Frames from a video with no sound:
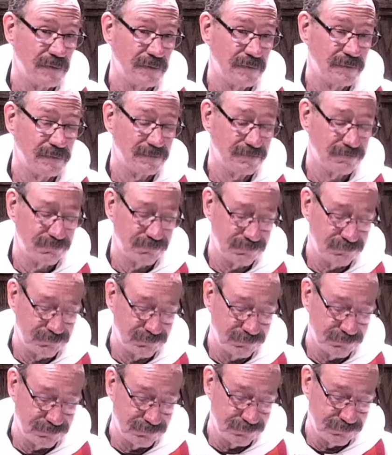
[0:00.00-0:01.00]

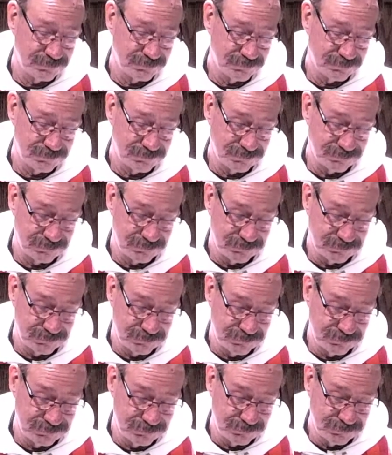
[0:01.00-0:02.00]

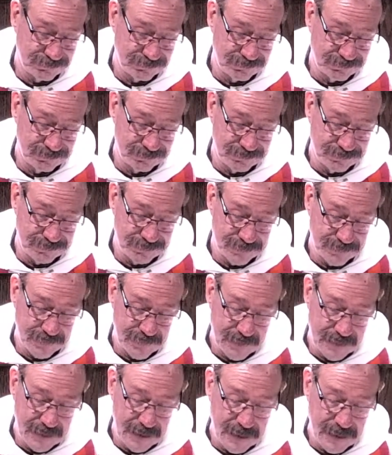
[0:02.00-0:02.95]
(silence)